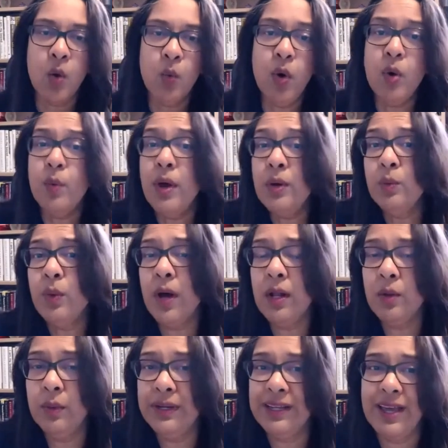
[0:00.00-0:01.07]
What went
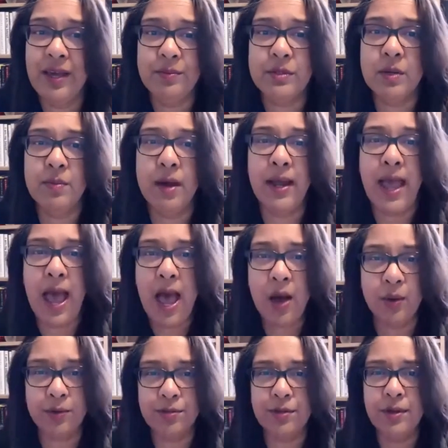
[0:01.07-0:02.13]
well when it came to my
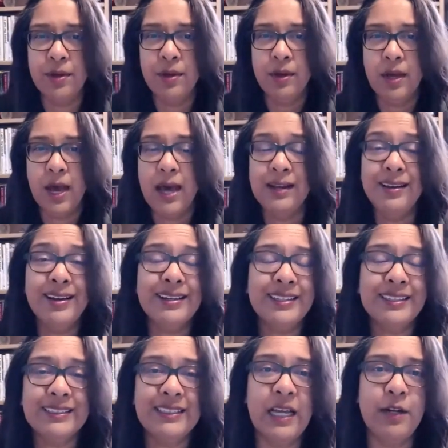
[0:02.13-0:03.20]
health? And like
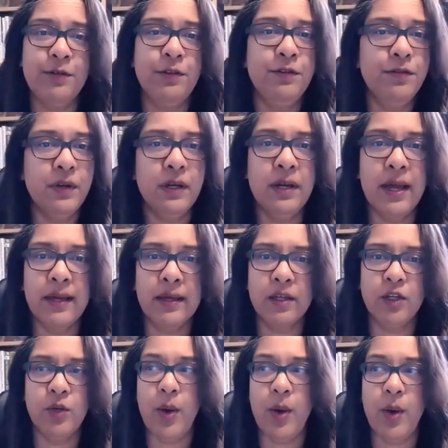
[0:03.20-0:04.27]
I said, if you feel like
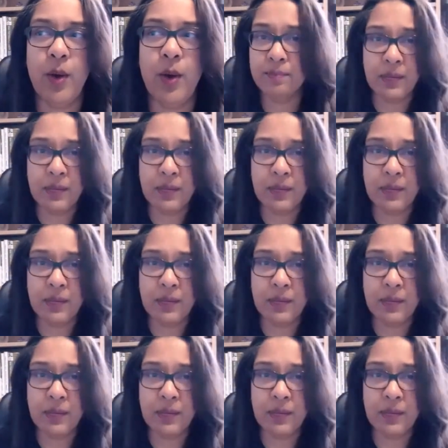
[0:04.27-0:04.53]
you had a